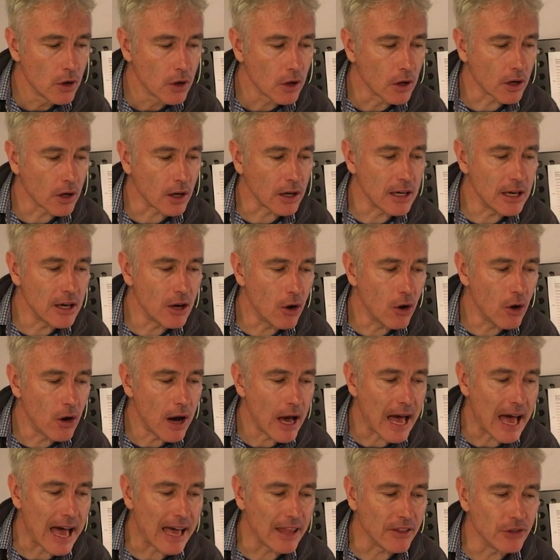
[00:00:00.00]
crions
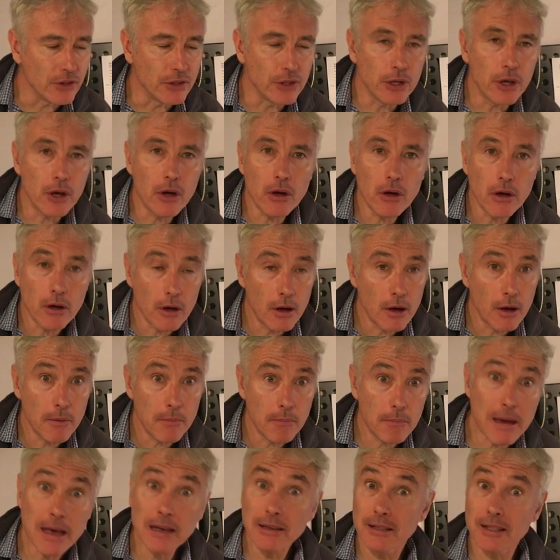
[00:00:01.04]
adieu,
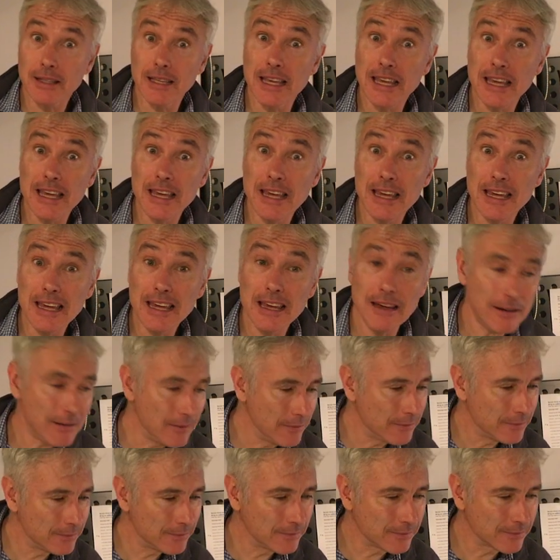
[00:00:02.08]
merci.
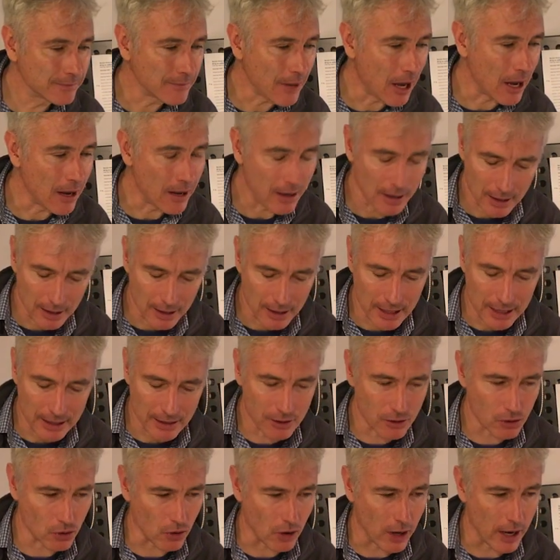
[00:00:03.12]

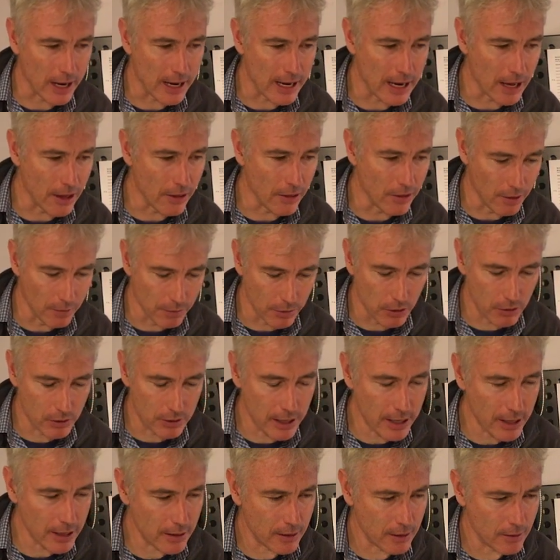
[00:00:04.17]
Let's try the
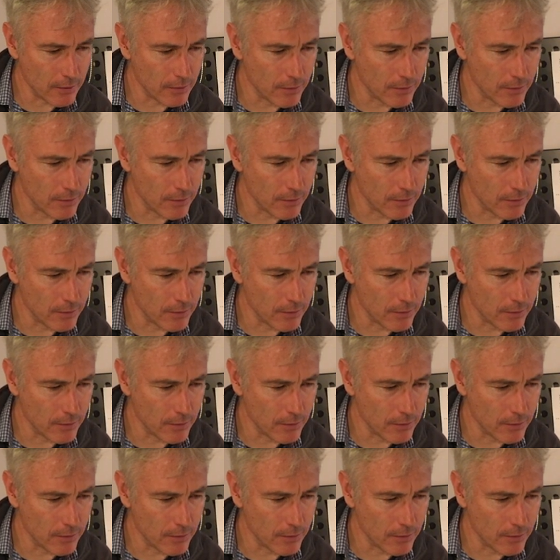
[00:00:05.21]
music.